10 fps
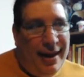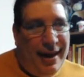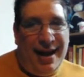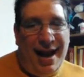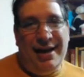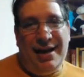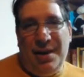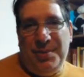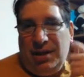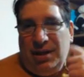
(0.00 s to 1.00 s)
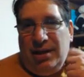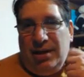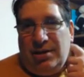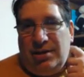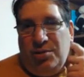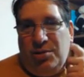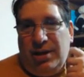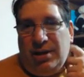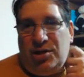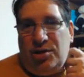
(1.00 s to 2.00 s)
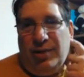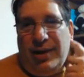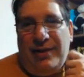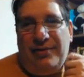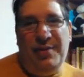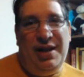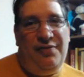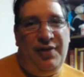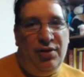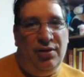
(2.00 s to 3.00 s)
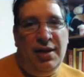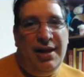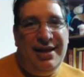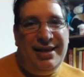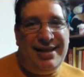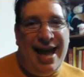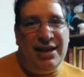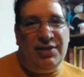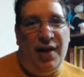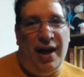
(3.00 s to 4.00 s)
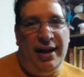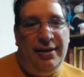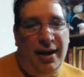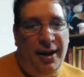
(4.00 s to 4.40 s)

it kind of comes a little too late for me to feel satisfied.